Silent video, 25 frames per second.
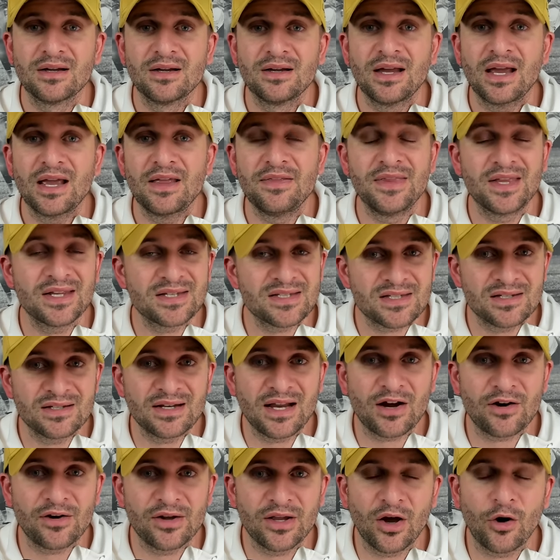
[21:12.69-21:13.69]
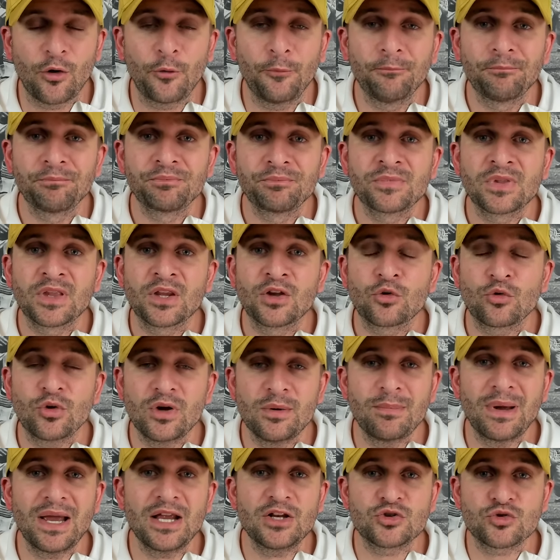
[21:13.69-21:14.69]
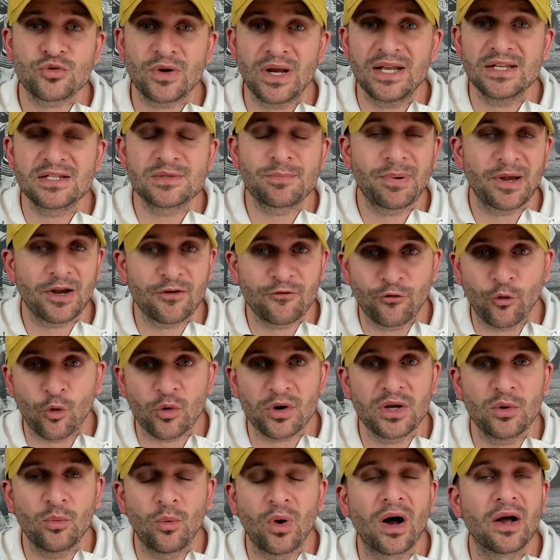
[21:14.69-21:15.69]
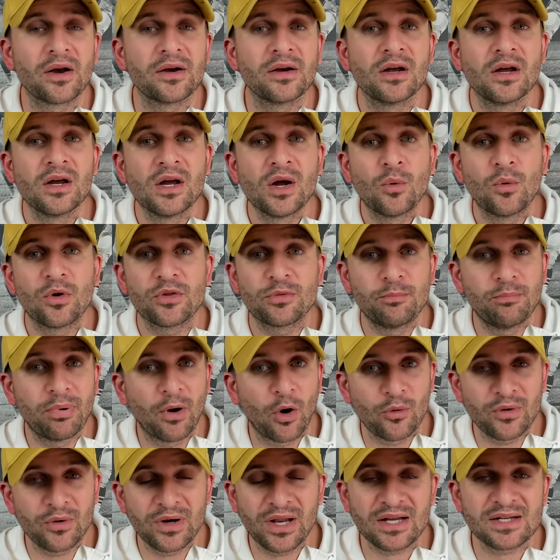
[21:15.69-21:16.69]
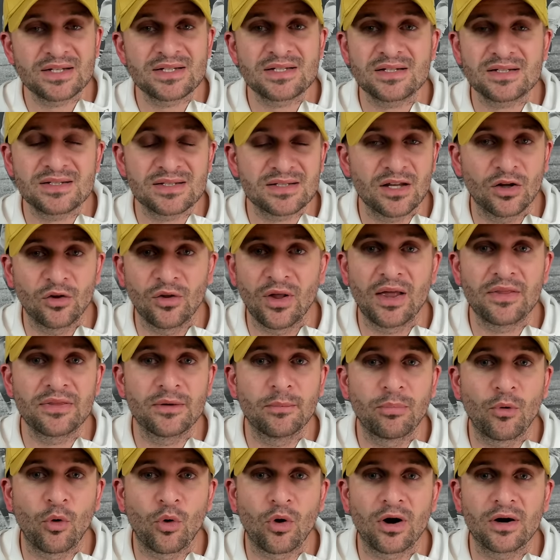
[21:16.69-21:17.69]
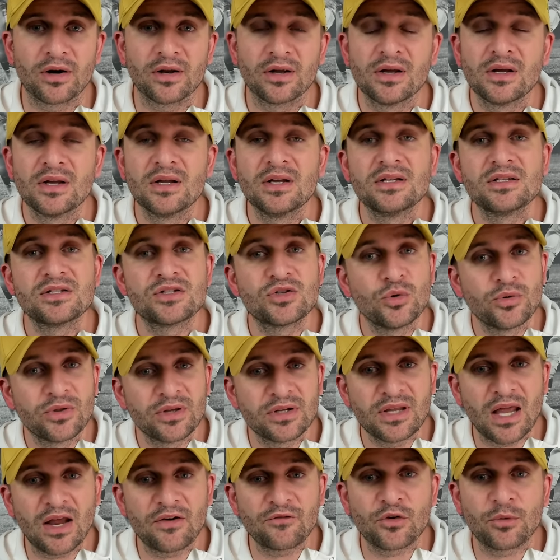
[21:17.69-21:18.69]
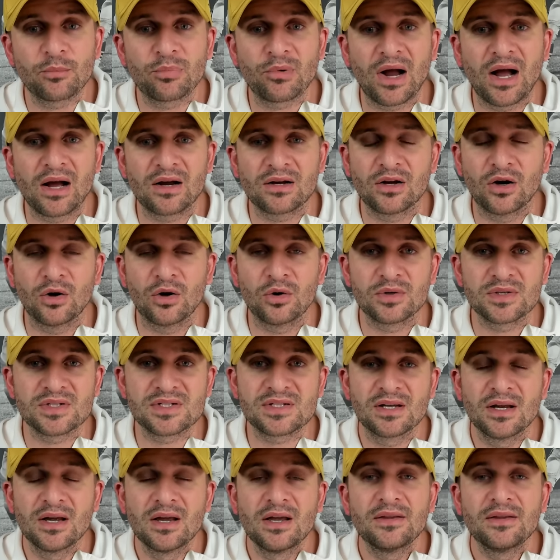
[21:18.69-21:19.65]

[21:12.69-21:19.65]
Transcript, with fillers: In this scenario, Green Bay trades pick 41 with Bo Nix still on the board to the Denver Broncos.